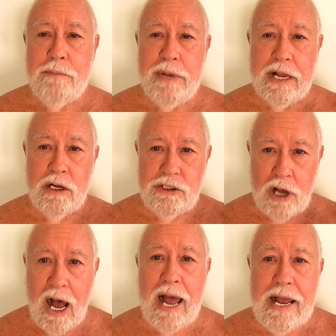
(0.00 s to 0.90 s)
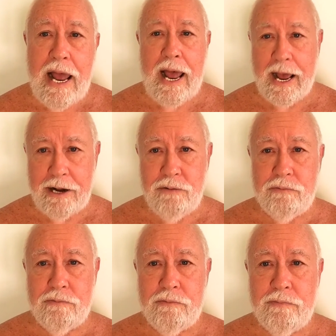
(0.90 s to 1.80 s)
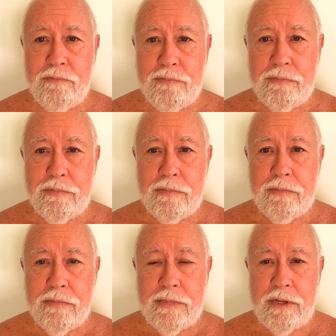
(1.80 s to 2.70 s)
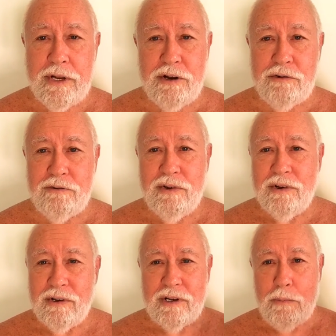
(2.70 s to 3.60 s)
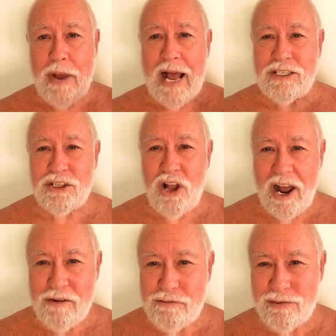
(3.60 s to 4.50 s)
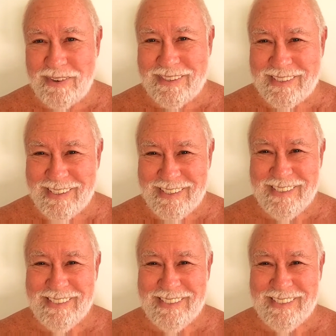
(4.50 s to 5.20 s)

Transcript: because I had in a past life